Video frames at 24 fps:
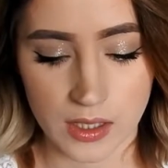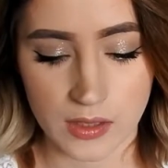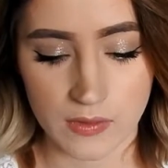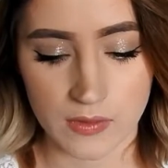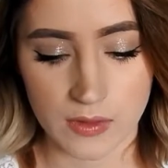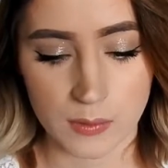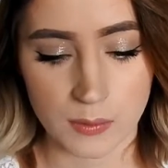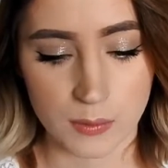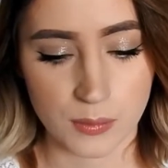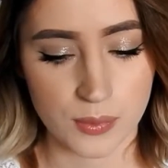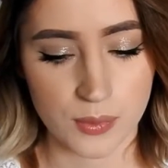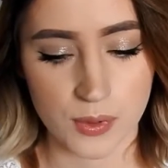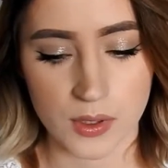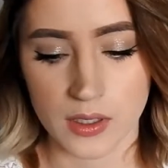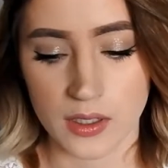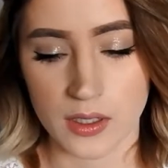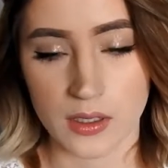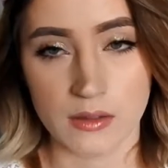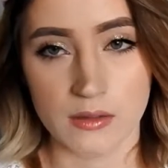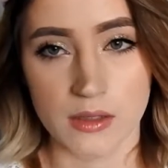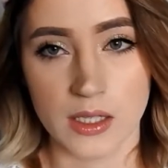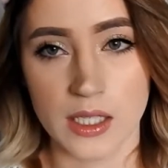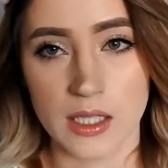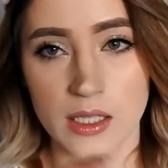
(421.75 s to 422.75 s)
even
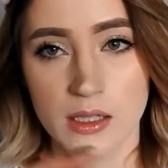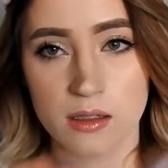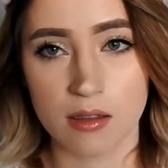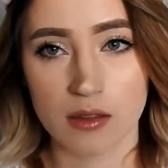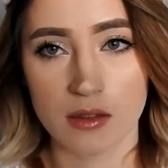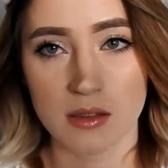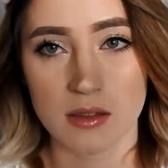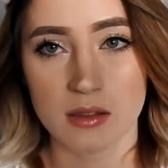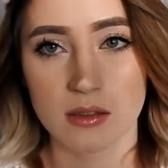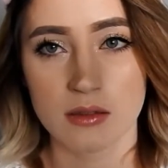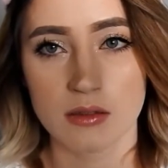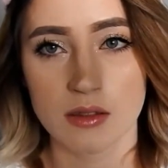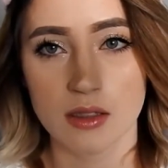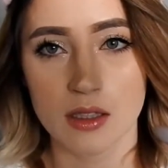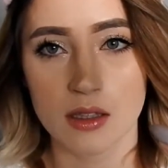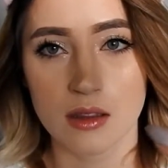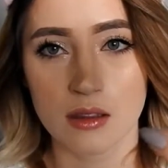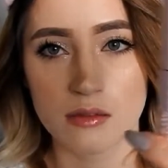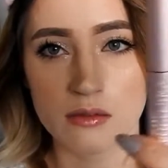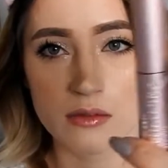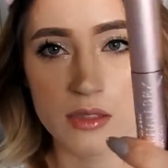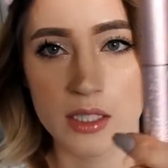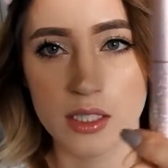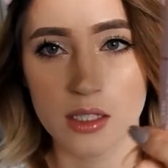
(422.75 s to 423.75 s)
putting like literally
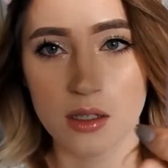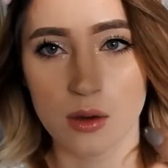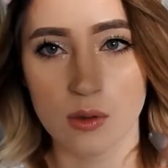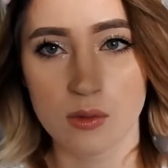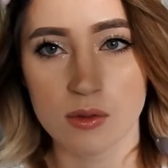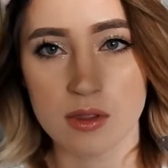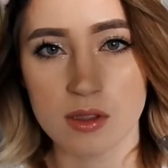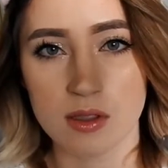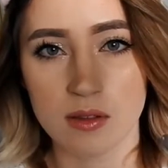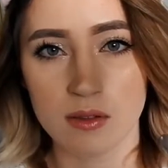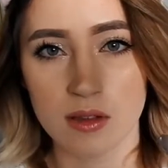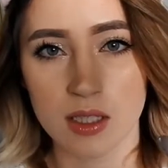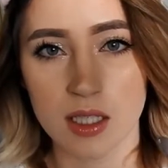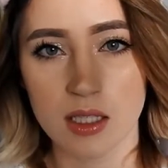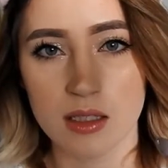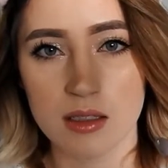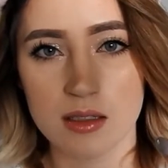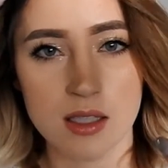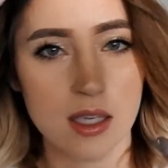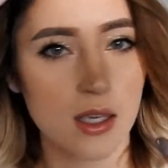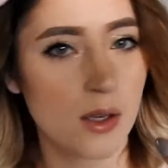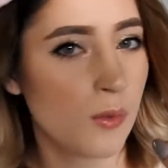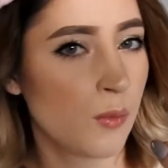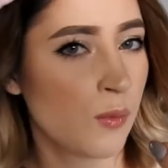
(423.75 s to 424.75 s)
3 coats of
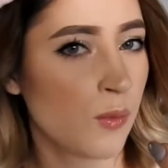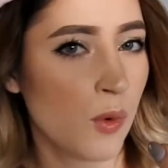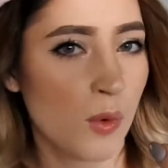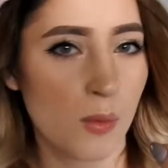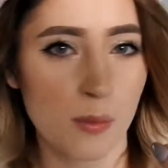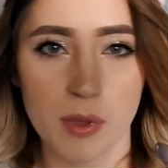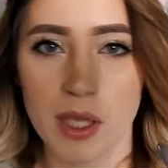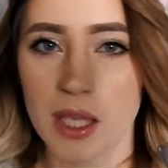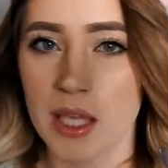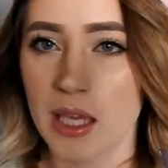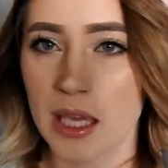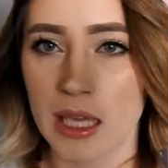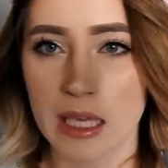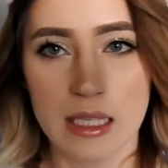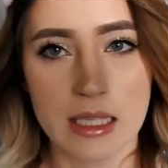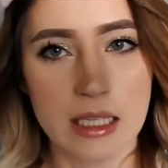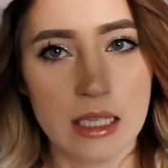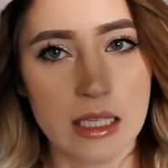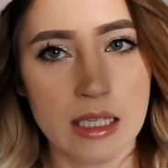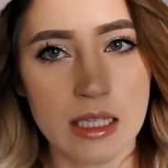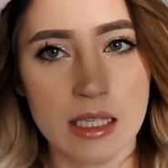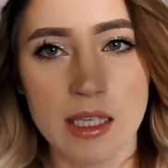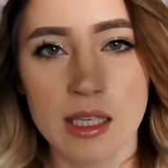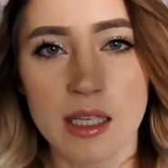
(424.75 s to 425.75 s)
these. It won't be
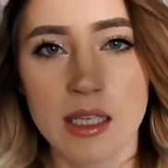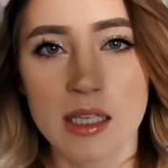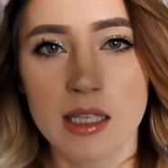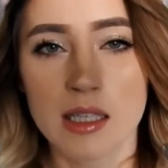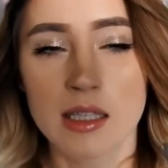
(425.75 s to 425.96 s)
cakey.